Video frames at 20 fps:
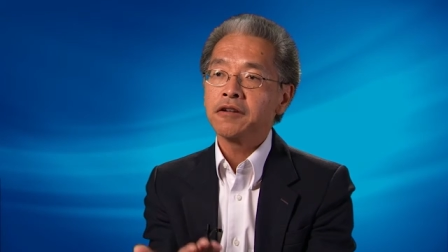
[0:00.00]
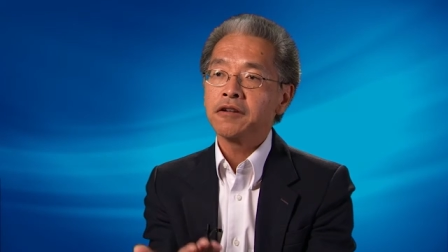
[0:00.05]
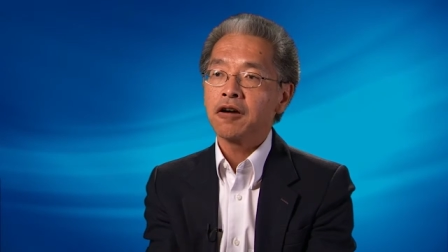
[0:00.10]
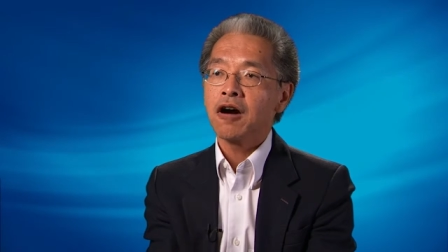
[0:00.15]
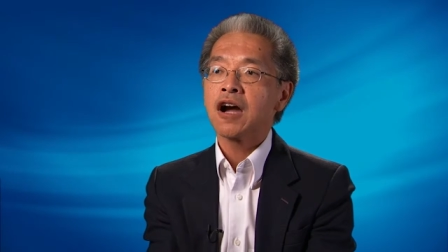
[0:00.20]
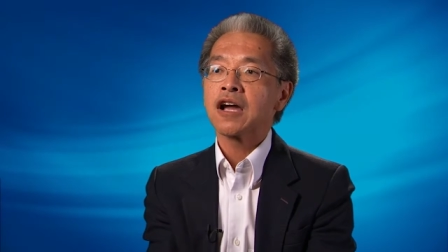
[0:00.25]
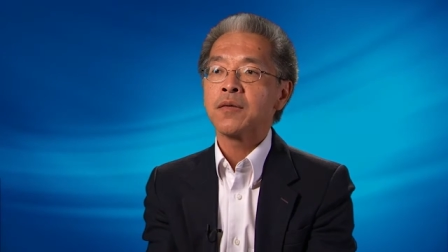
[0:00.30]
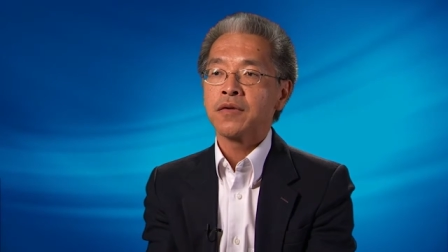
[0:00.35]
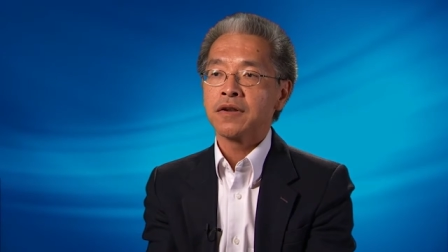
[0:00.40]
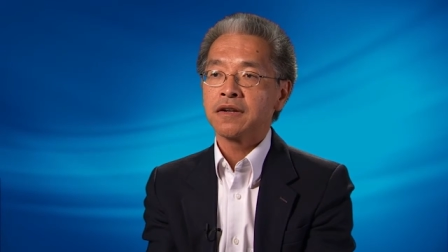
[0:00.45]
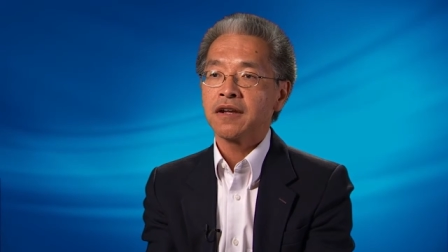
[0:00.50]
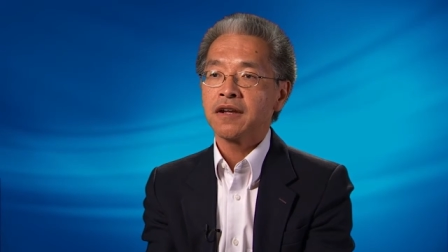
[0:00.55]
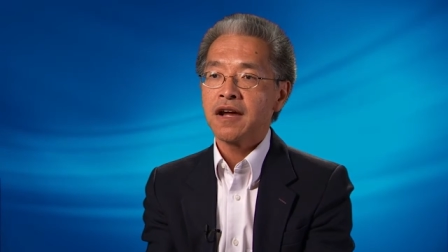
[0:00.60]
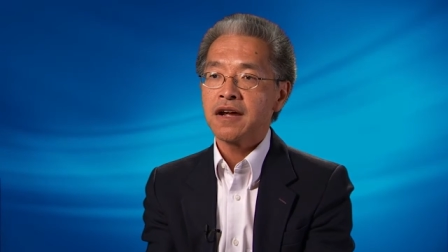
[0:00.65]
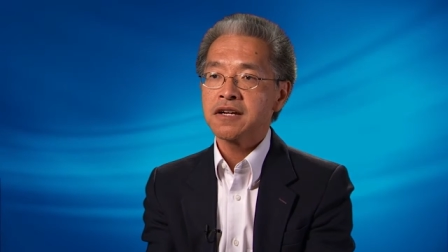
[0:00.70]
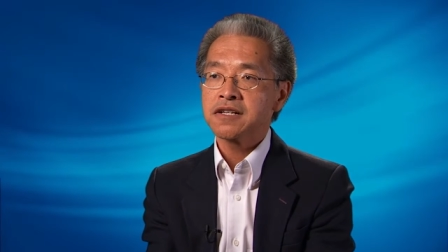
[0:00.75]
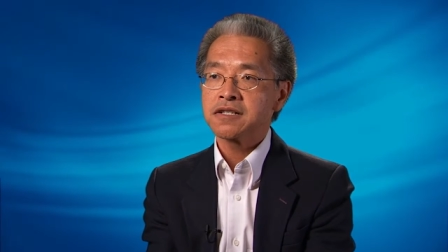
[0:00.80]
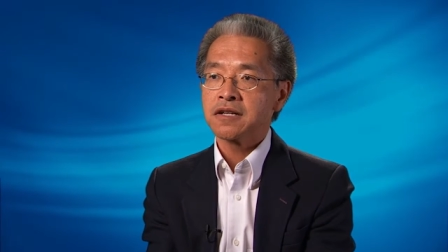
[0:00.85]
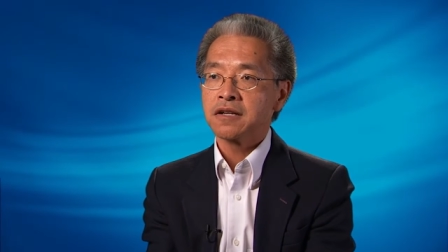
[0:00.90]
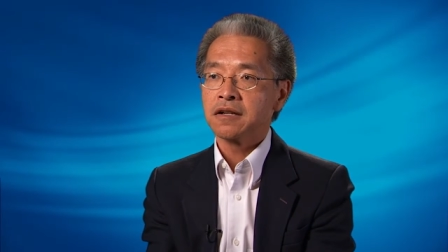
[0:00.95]

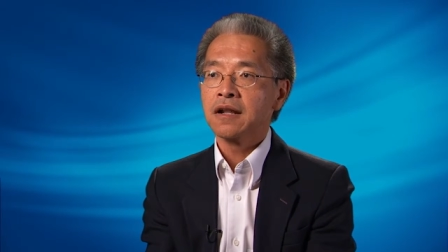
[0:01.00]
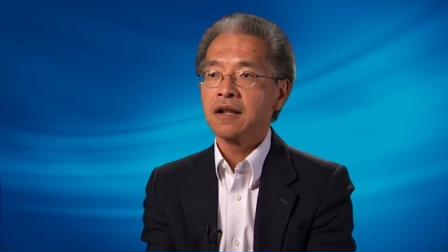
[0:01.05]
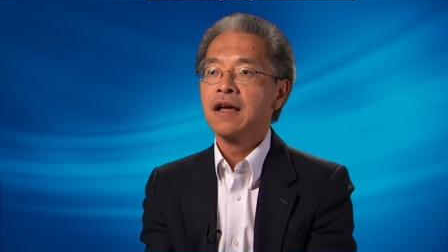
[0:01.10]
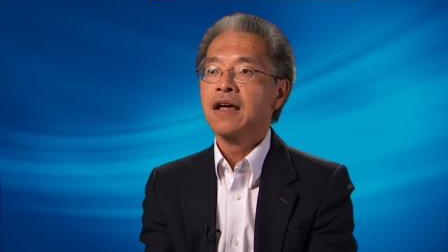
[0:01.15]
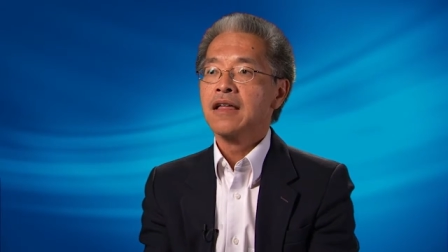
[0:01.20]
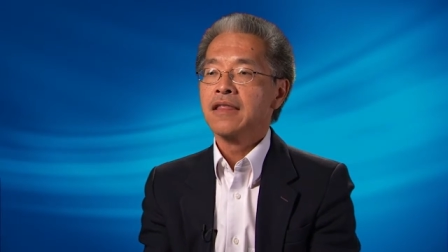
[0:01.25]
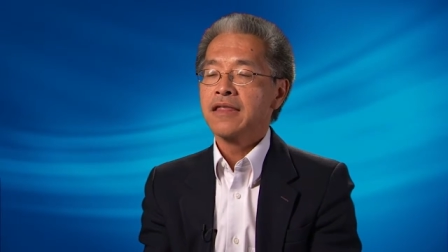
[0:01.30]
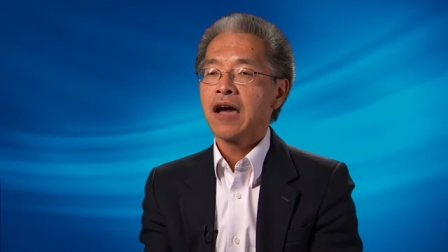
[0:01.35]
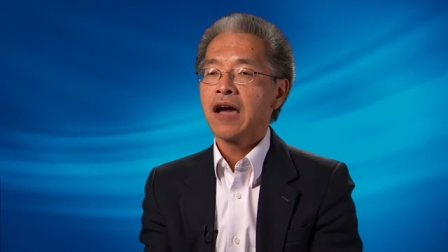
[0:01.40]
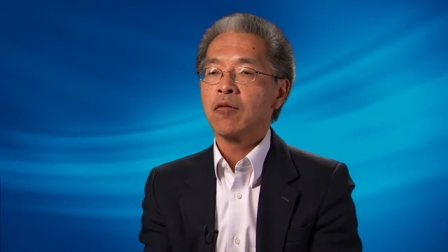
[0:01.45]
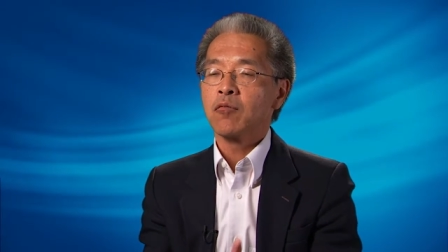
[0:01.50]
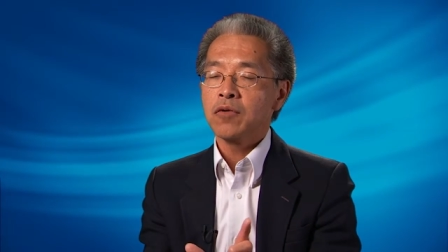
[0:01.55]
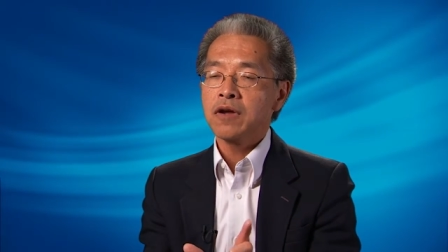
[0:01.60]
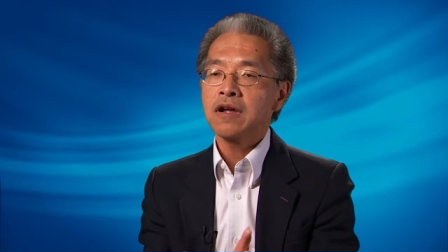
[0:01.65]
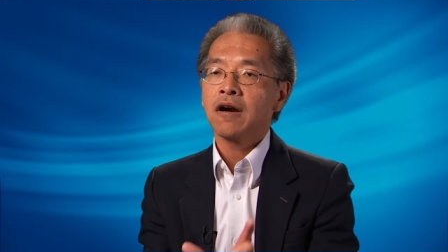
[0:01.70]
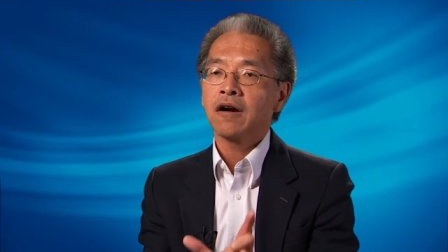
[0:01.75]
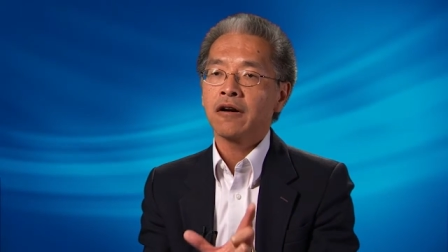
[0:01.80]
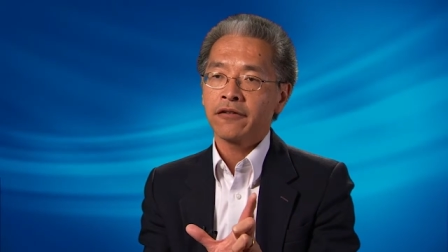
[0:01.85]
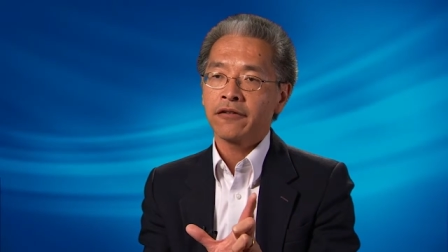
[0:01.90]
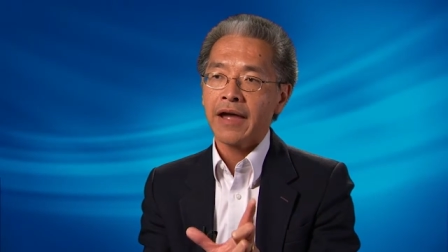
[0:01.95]
documentation that we
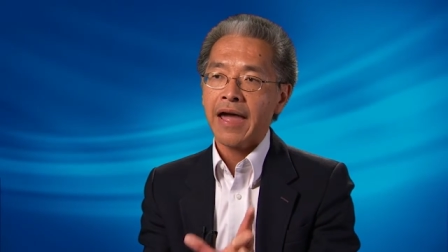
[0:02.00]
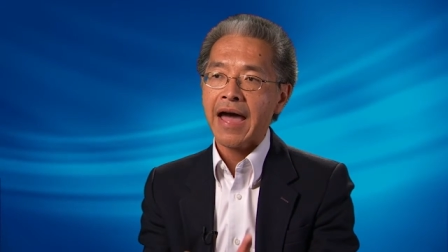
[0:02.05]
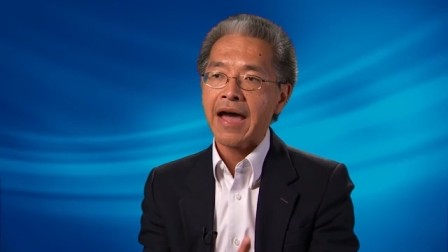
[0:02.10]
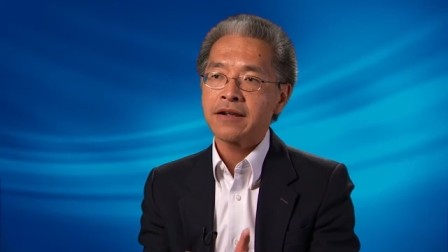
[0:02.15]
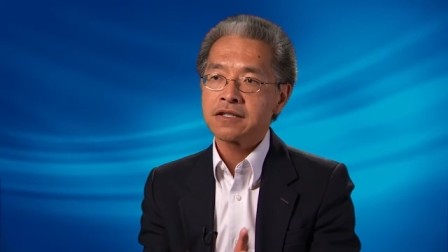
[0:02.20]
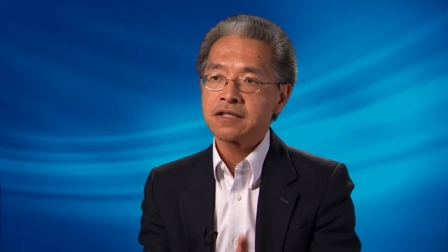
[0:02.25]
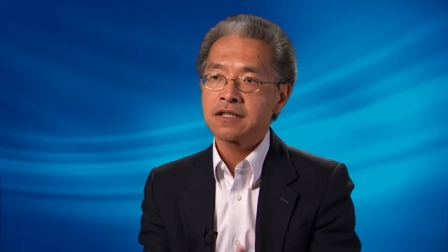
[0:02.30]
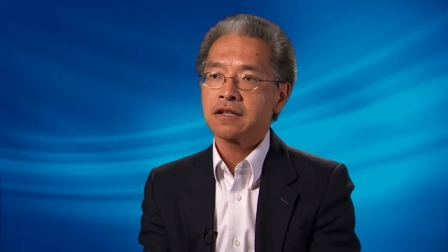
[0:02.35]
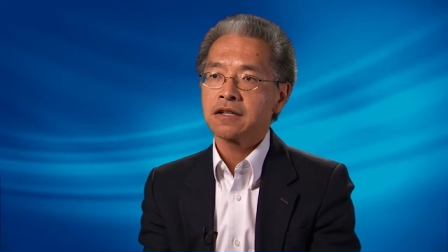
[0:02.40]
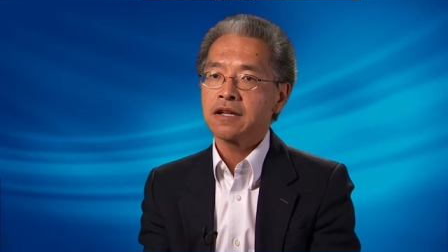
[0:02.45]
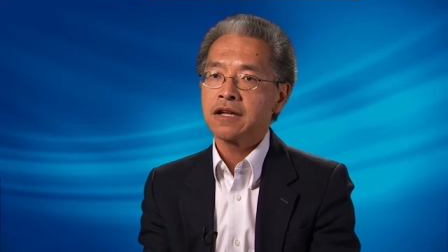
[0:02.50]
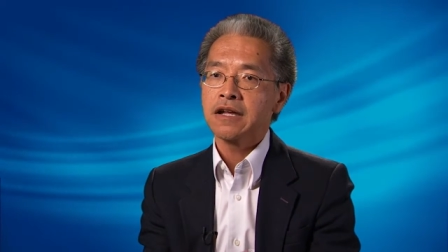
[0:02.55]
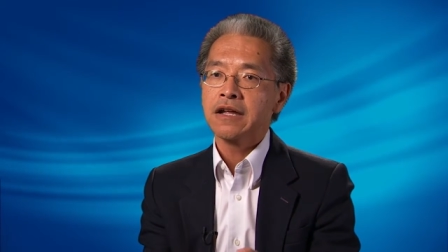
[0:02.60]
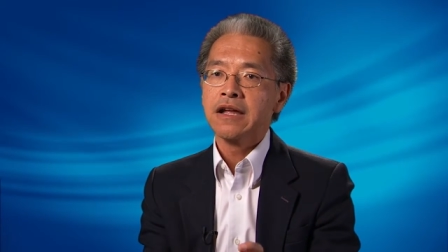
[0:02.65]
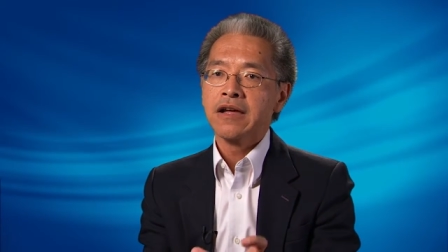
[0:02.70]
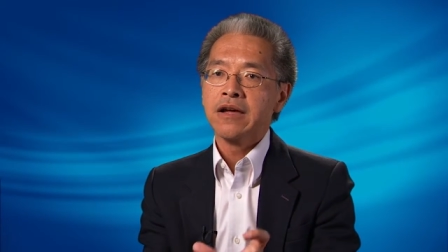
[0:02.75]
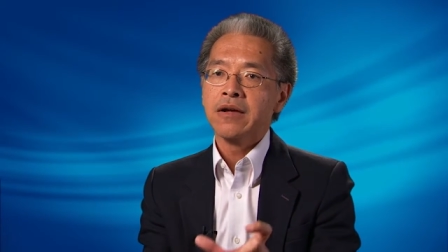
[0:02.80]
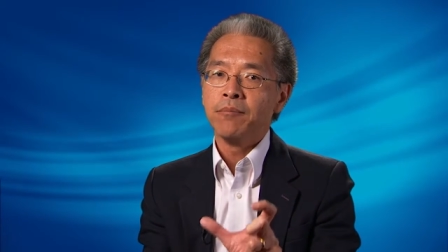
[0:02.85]
are actually